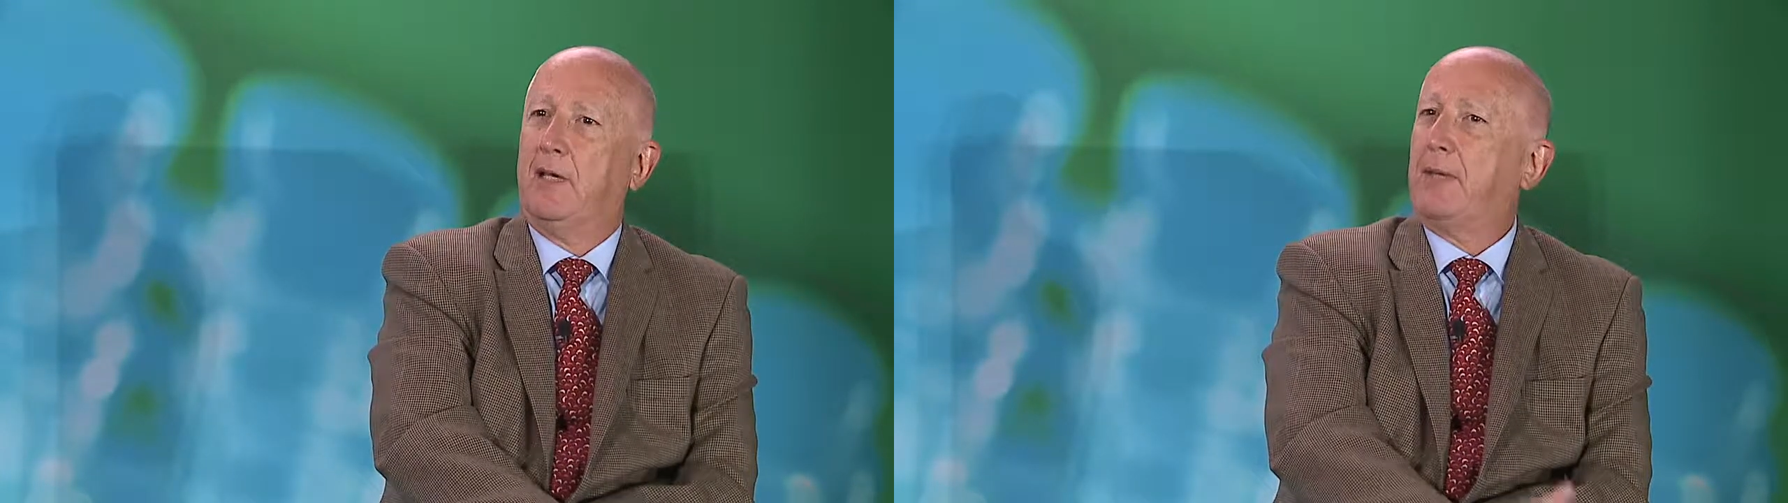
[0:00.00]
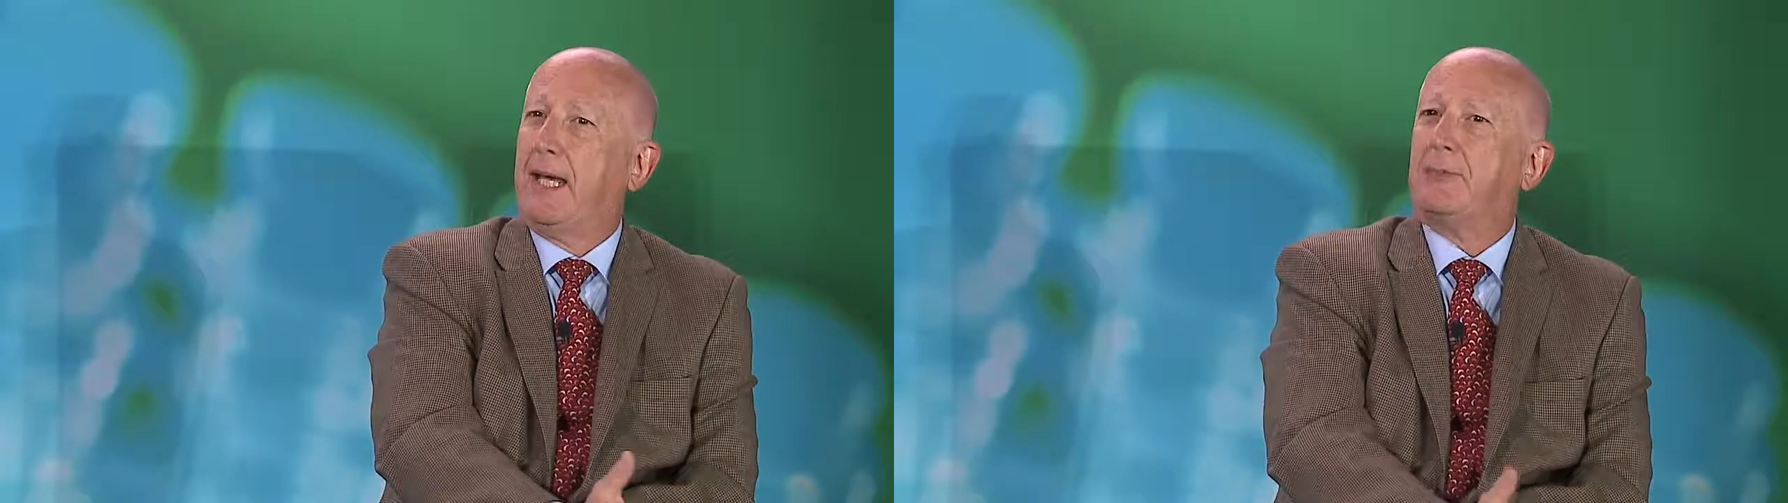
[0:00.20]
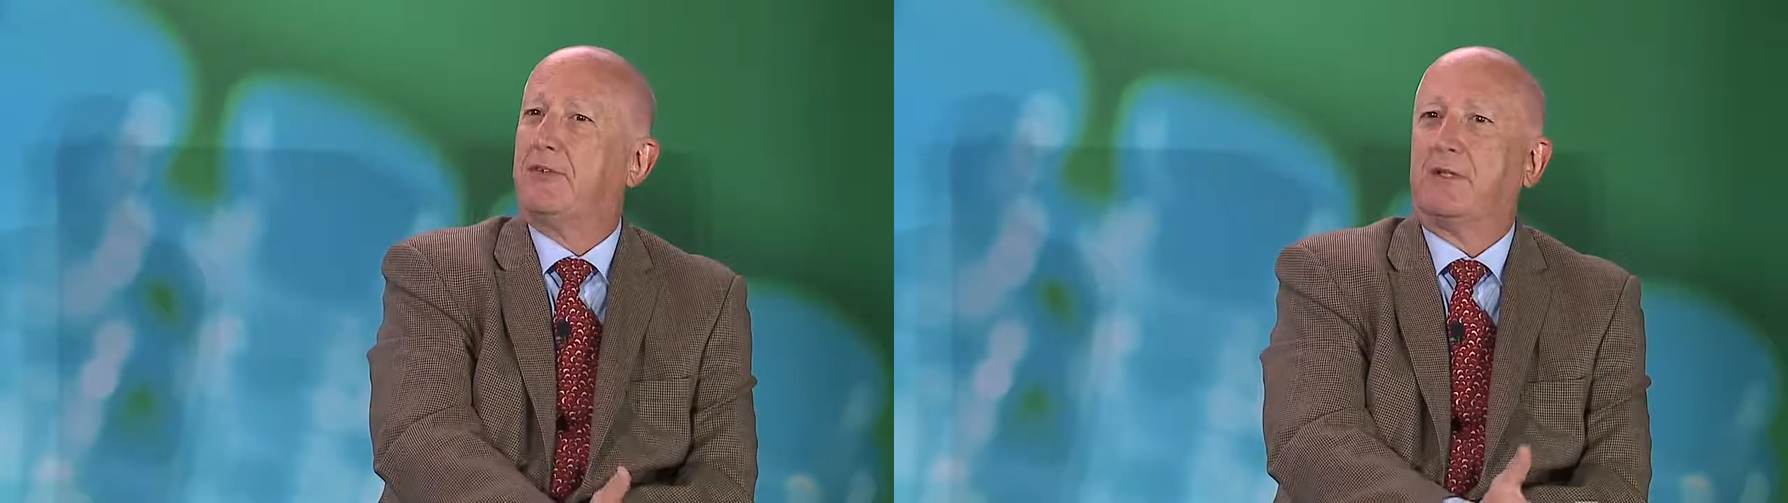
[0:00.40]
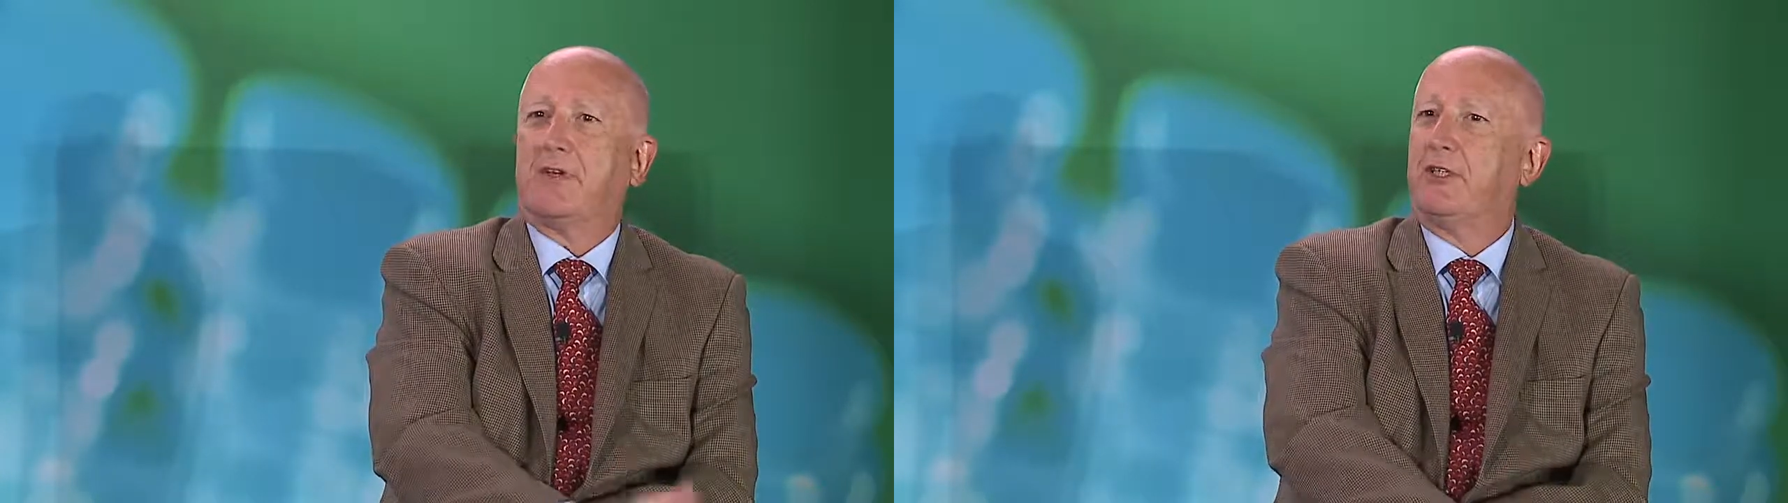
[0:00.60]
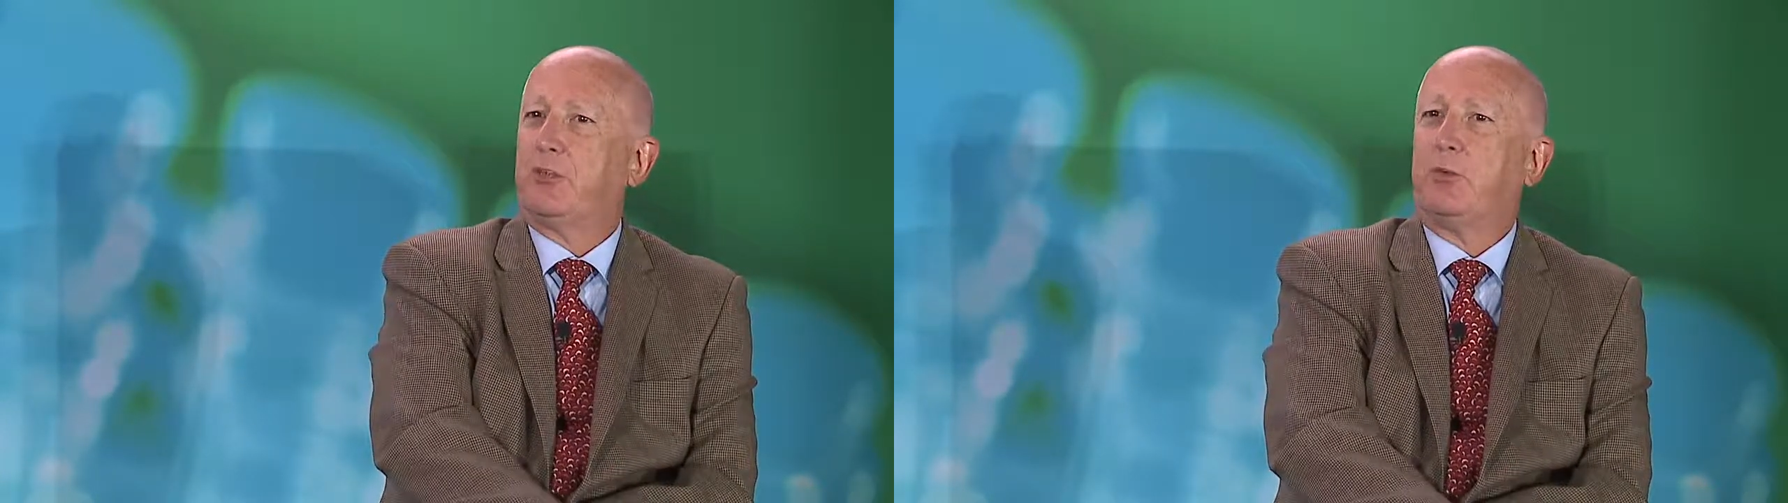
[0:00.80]
perhaps
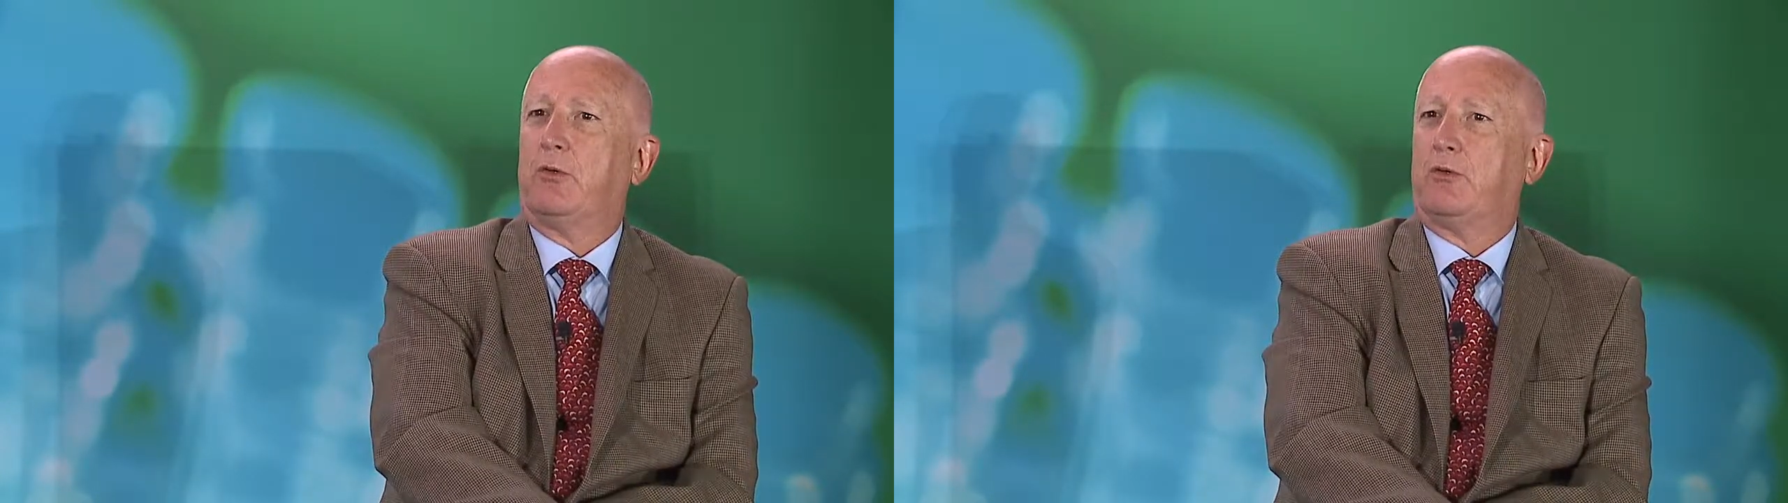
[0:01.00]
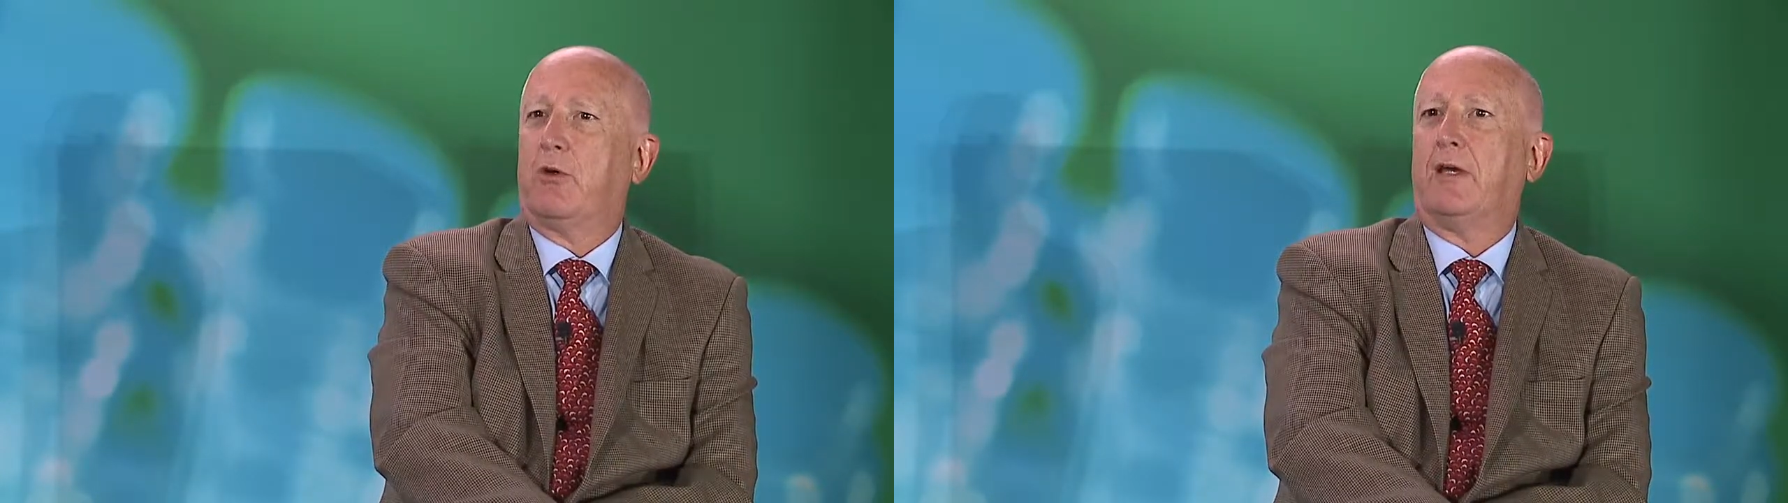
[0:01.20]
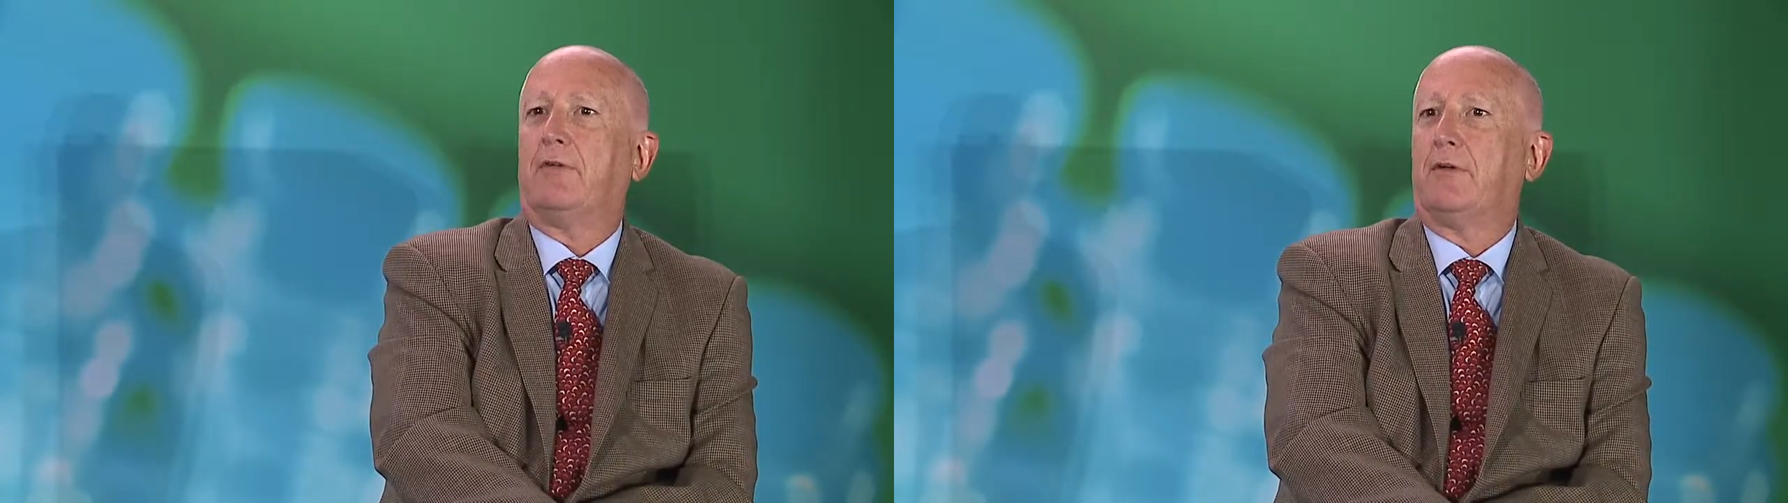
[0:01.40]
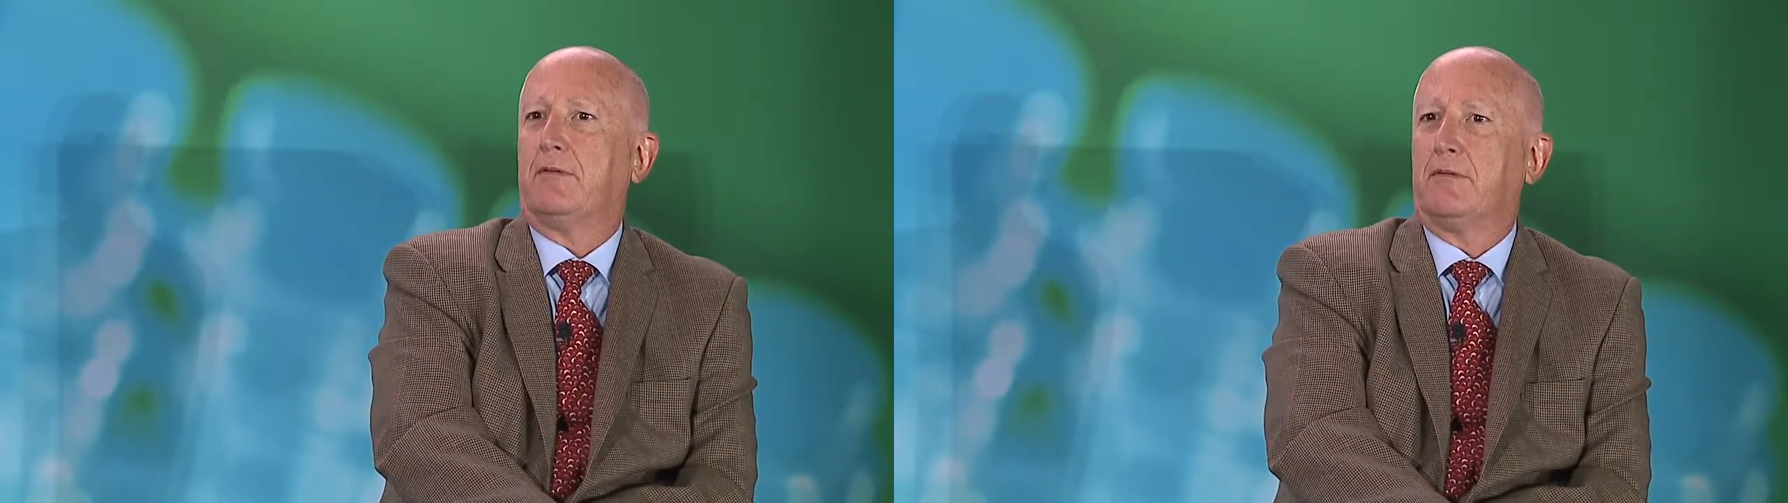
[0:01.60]
innovation won't thrive.